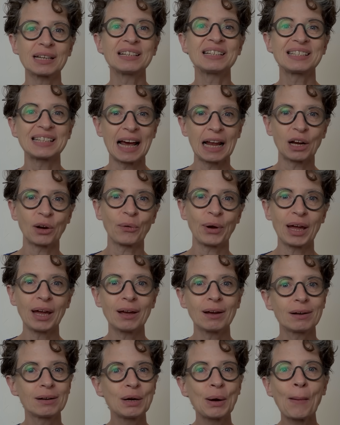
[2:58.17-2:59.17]
and celery,
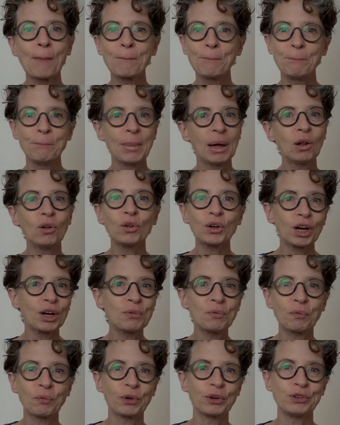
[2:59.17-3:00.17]
milk
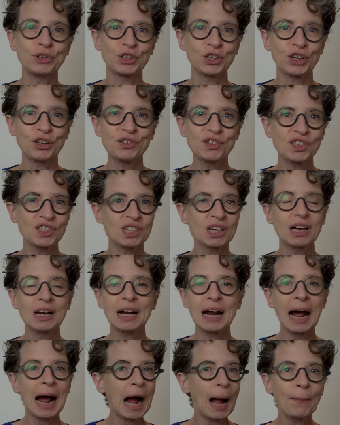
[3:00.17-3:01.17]
and fruit juice,
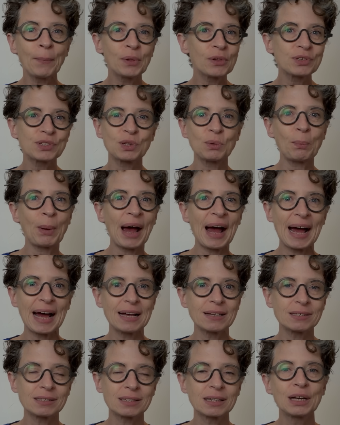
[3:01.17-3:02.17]
apples and
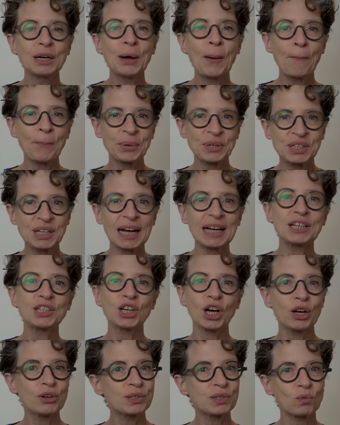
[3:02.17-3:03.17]
pears,
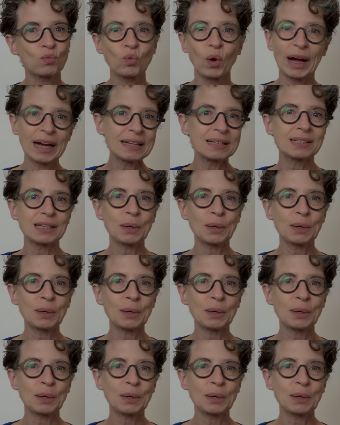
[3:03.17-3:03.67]
potatoes, rice